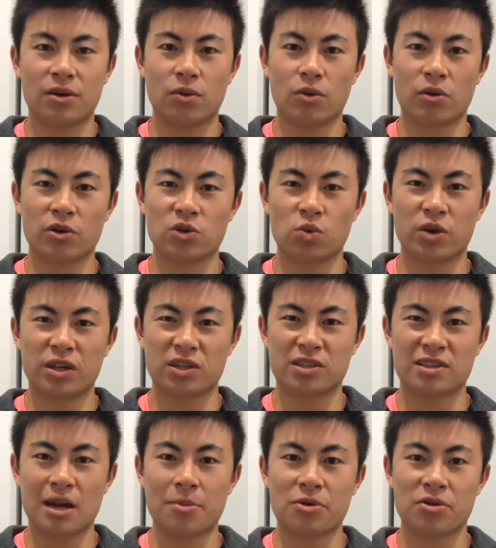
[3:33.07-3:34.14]
Whereas when it's
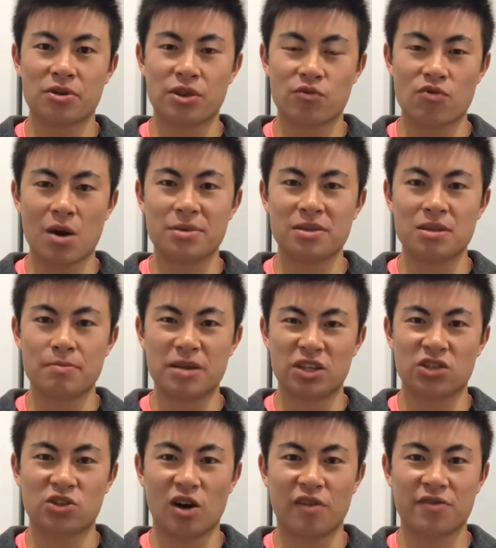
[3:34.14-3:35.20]
summer and the rubber's a bit
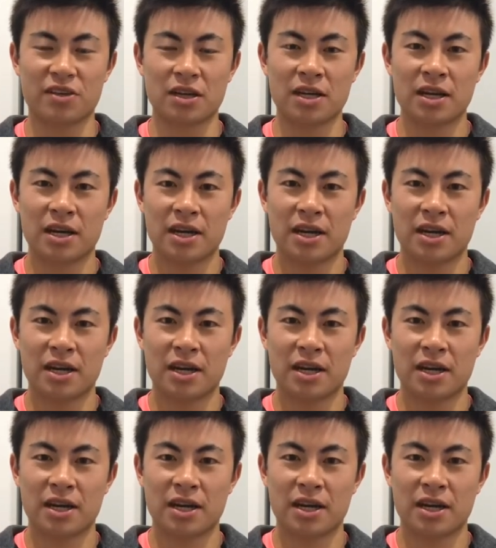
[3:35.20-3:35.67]
softer,